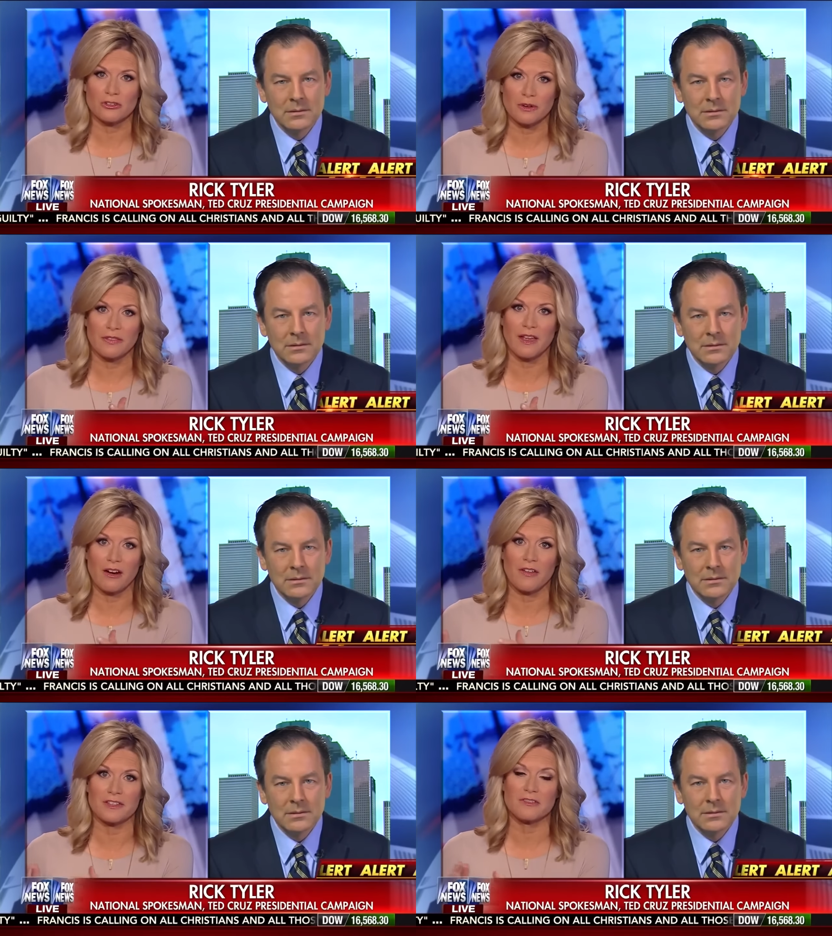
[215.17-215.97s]
Speaker 1: are in there
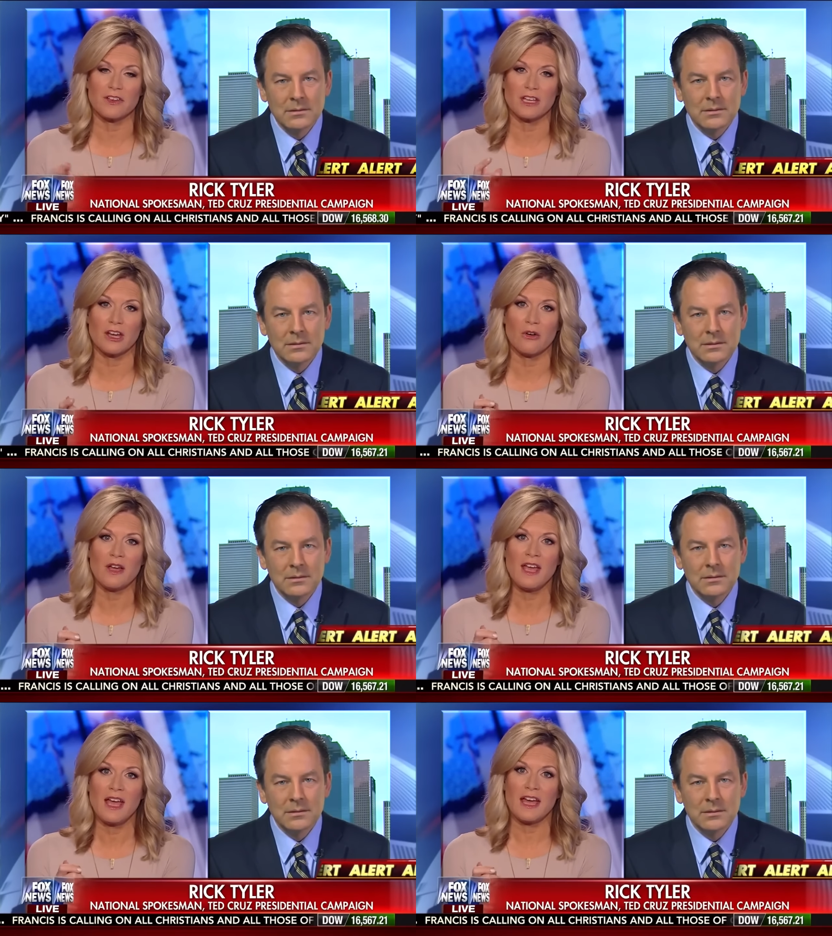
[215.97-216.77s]
on this video,
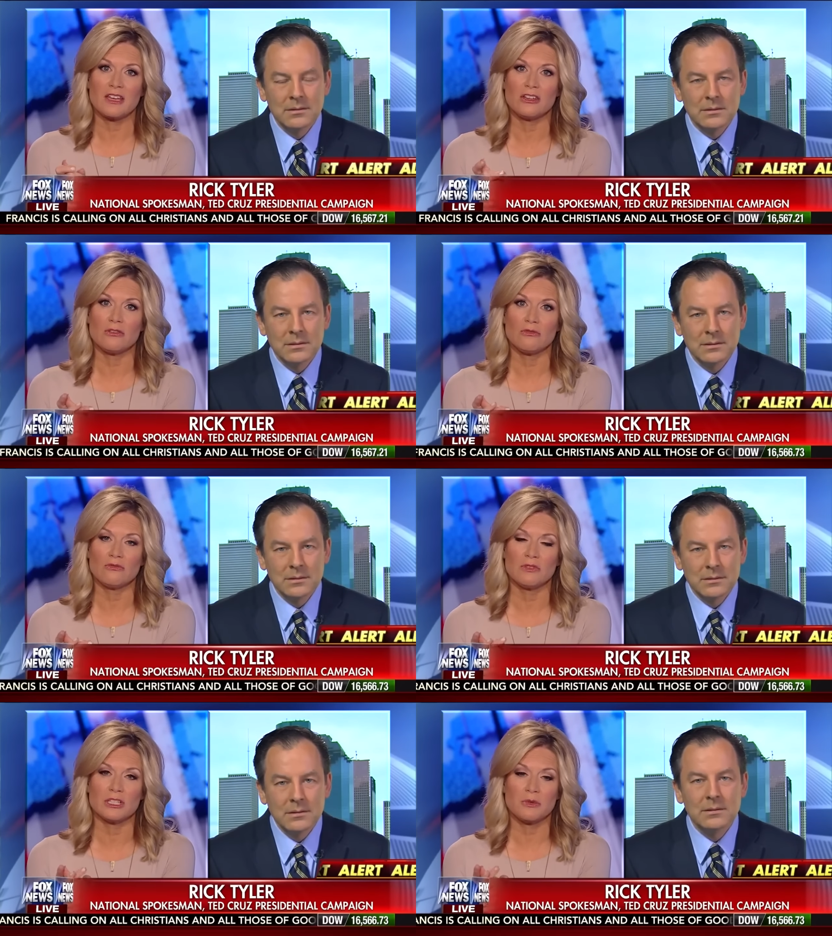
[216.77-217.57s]
and you
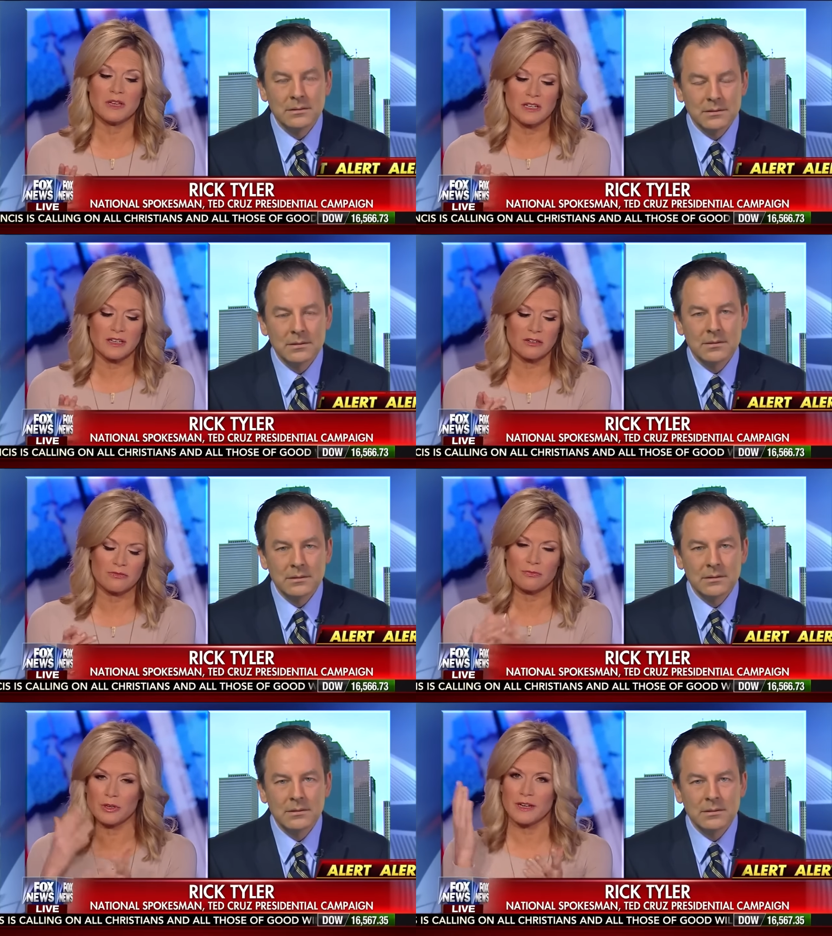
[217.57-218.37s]
retweeted it or
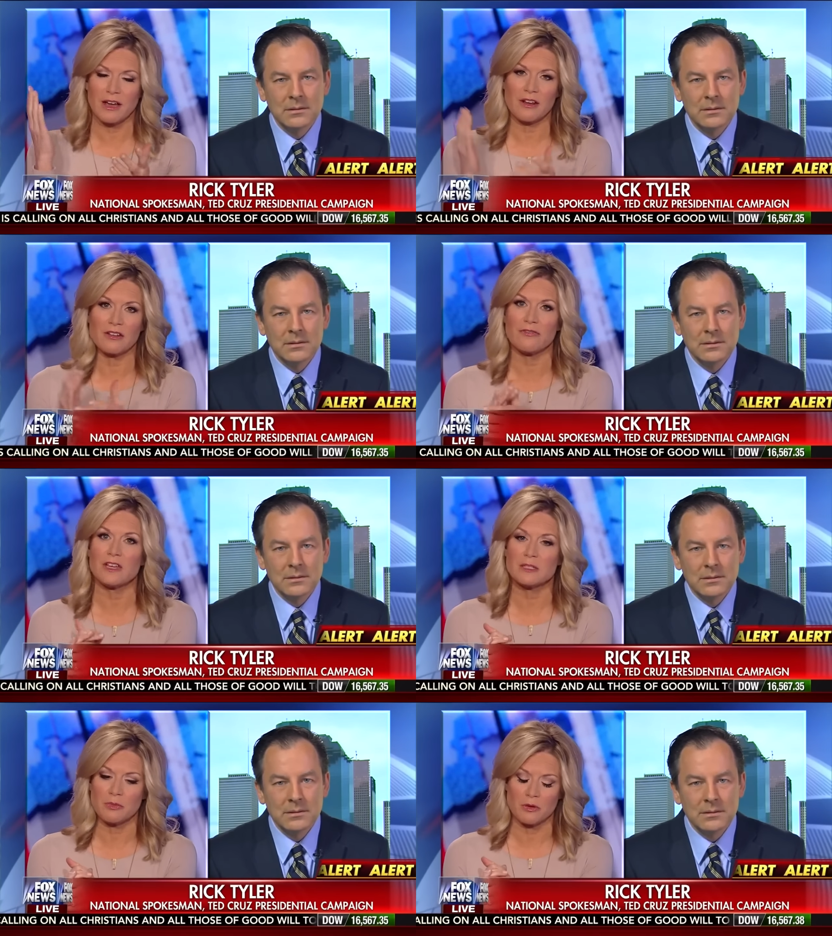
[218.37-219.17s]
put it out on a
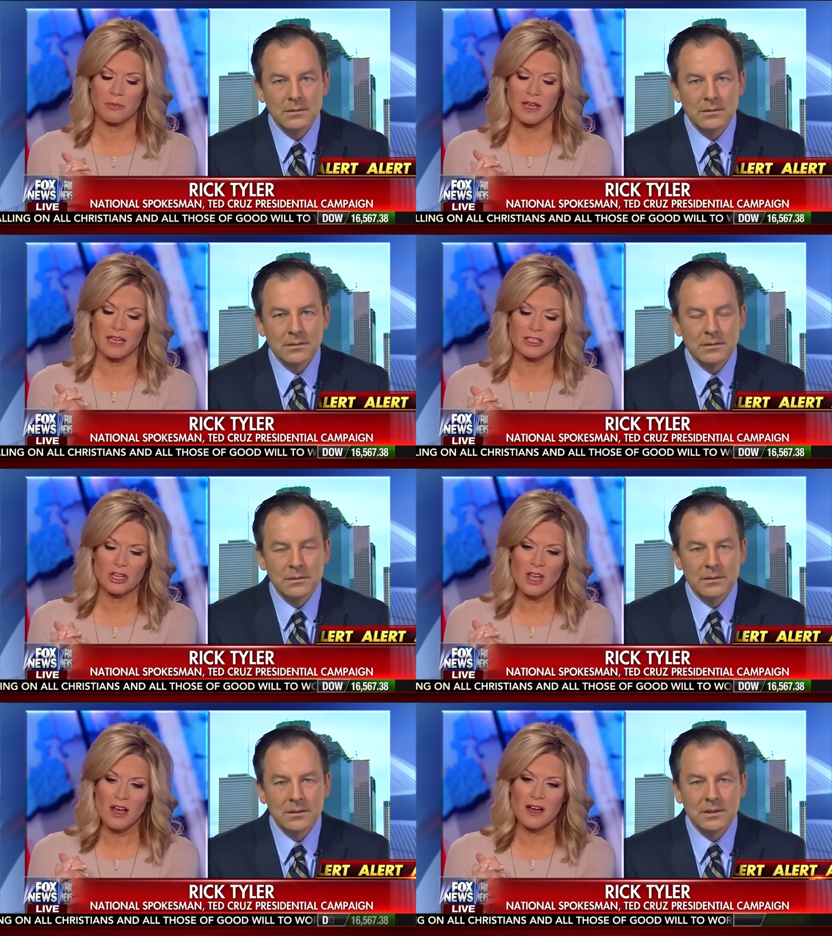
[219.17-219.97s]
Facebook page.
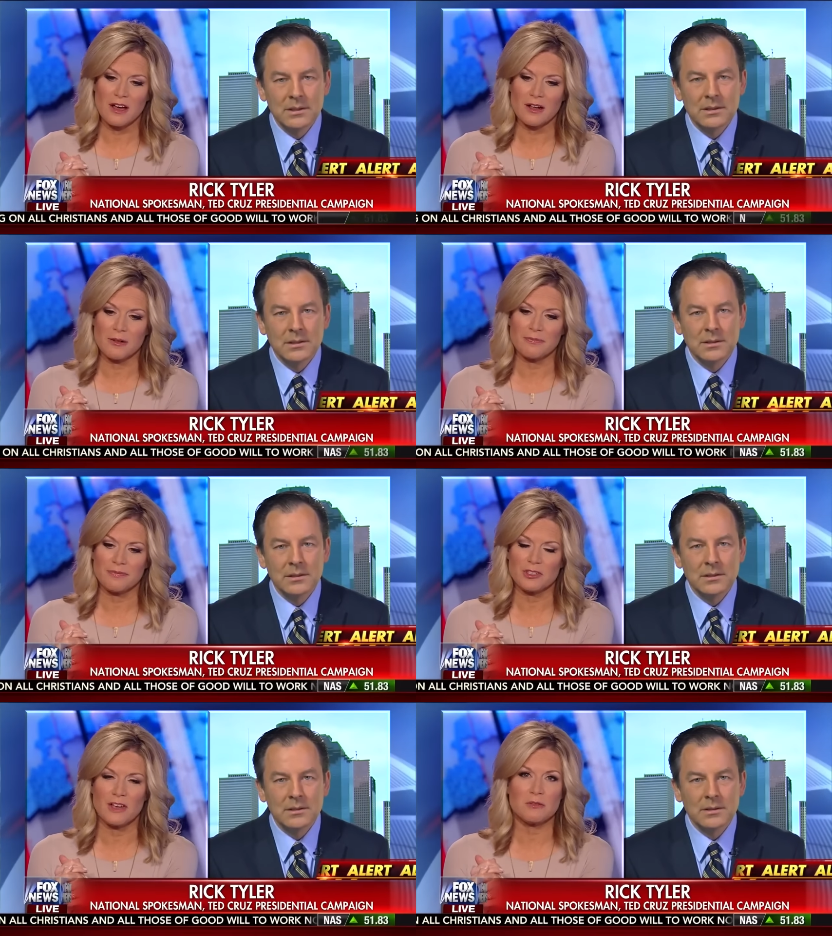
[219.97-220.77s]
Uh,
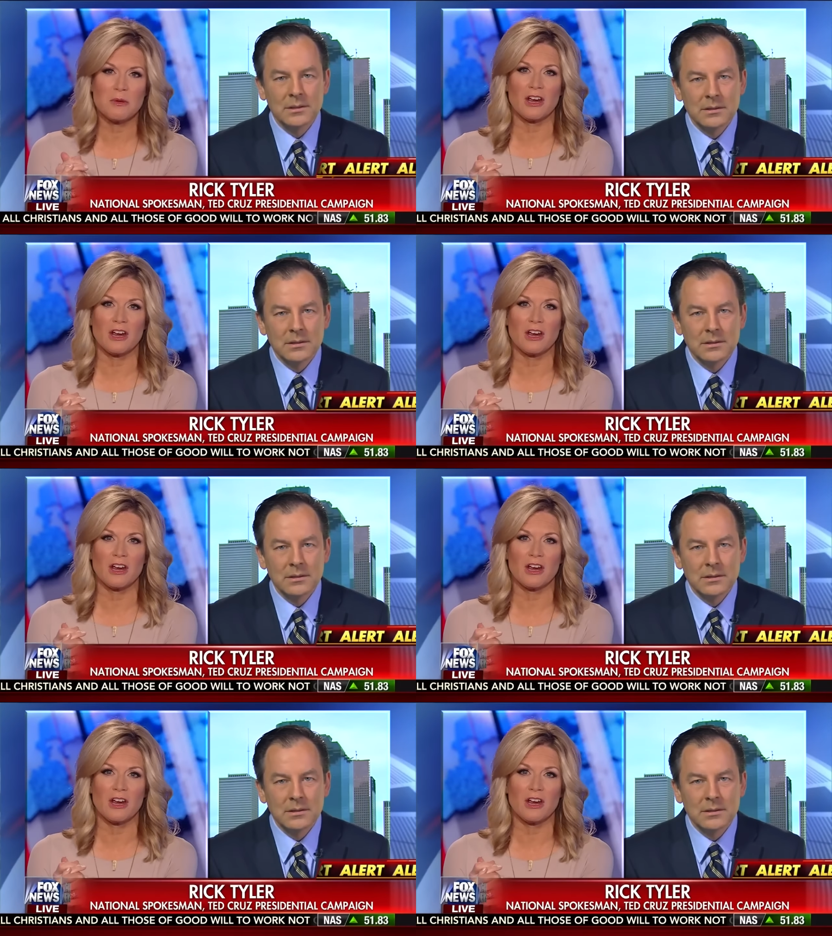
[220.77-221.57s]
do you have to
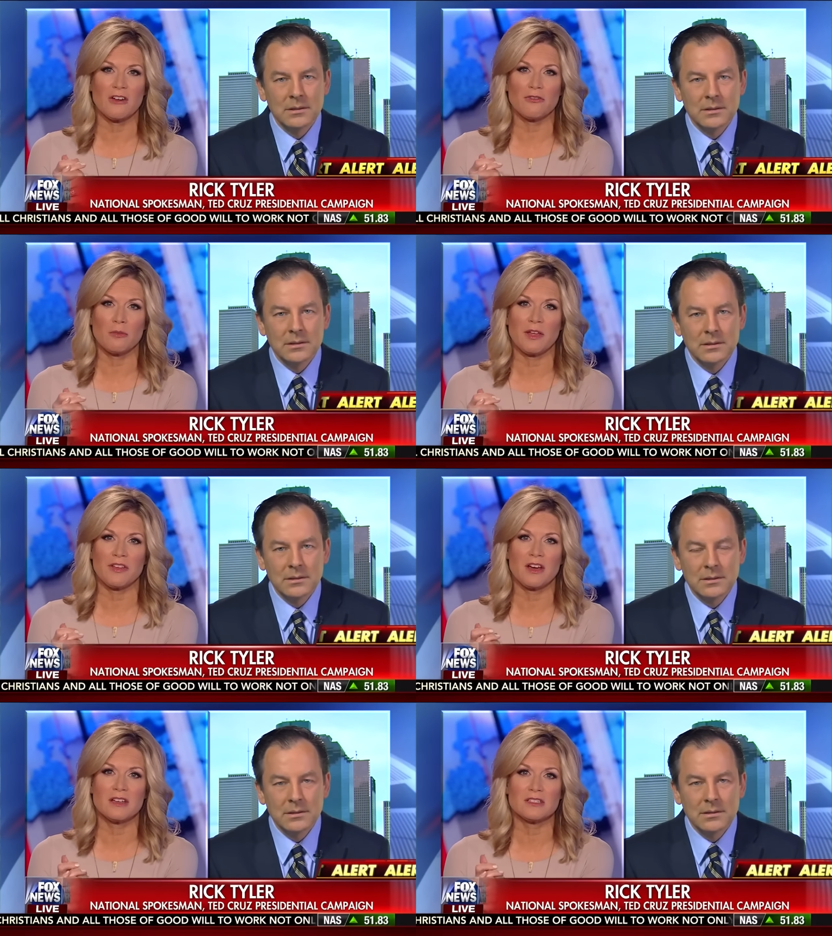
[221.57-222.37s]
be more careful about
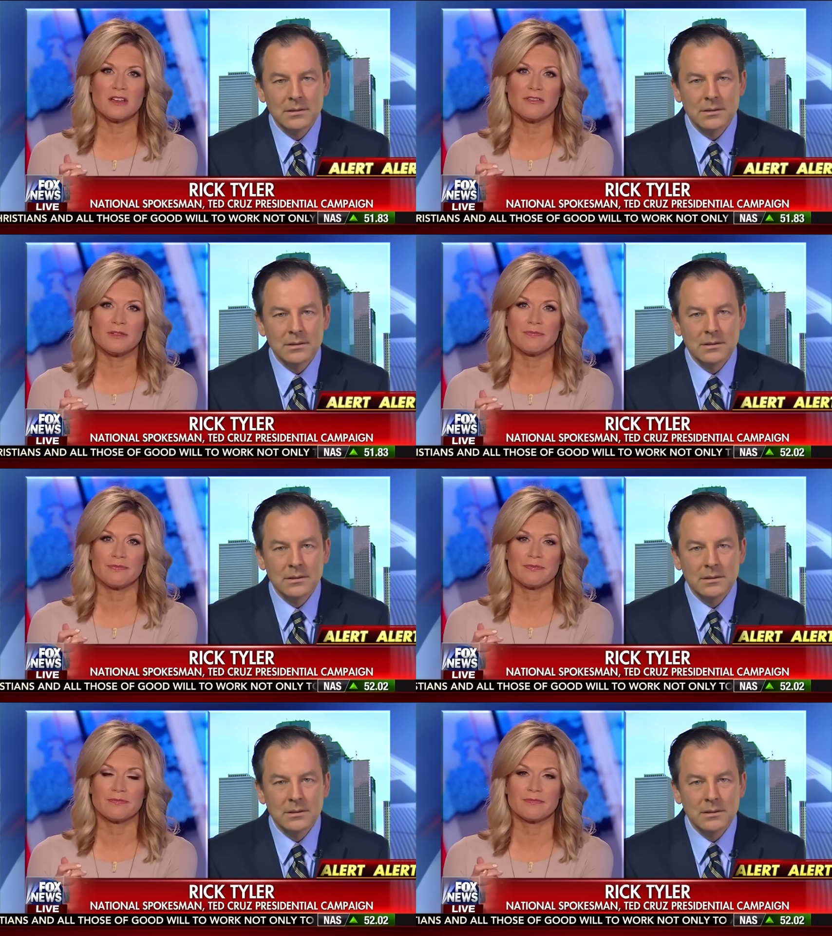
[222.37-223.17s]
that kind of stuff?
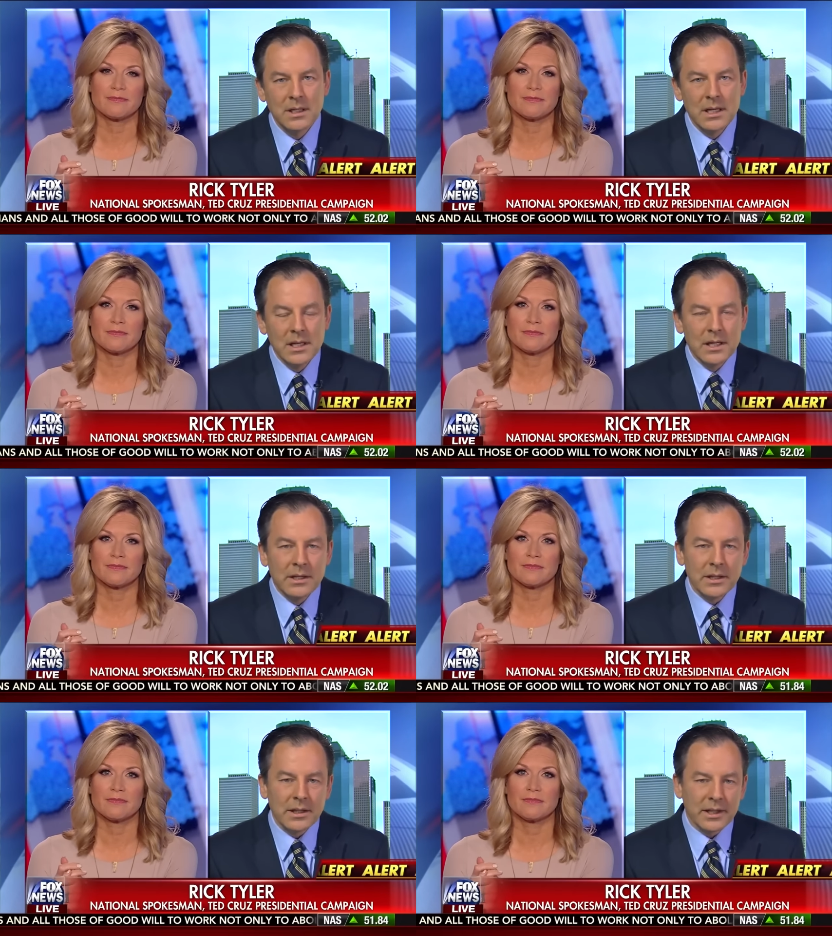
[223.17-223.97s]

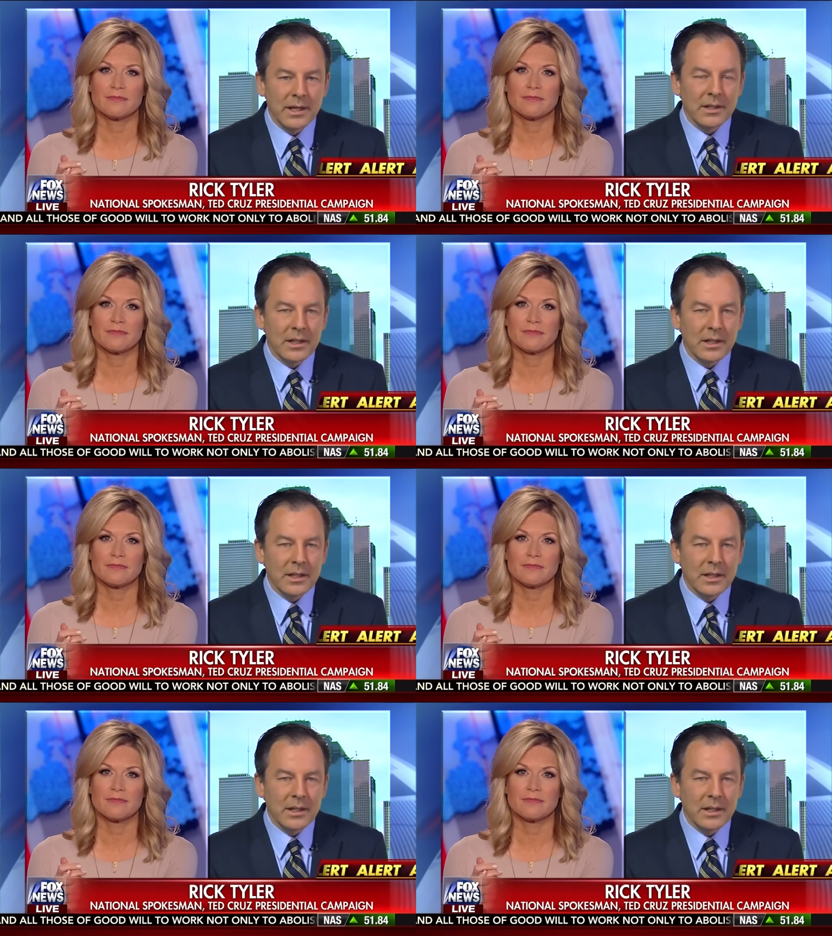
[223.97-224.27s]
Speaker 2: Uh, yeah,